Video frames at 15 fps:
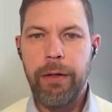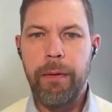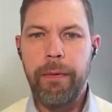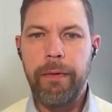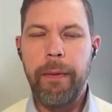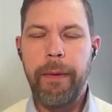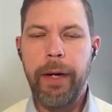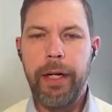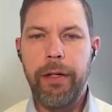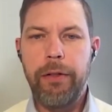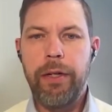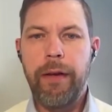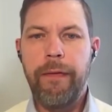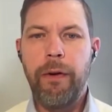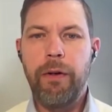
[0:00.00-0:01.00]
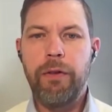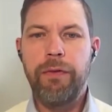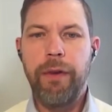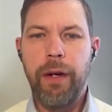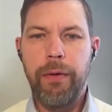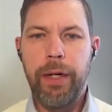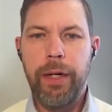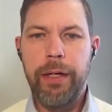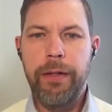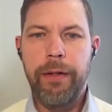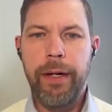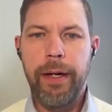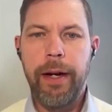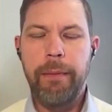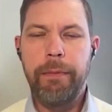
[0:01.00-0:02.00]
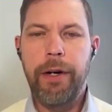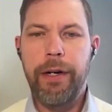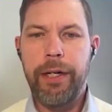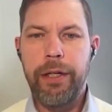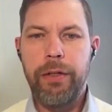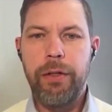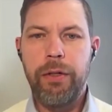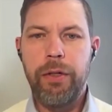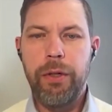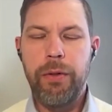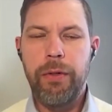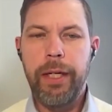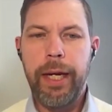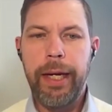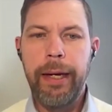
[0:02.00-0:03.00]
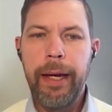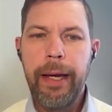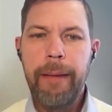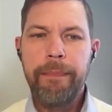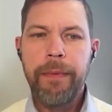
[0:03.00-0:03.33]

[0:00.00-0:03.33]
So the Michael J. Fox Foundation and, and Parkinson's UK.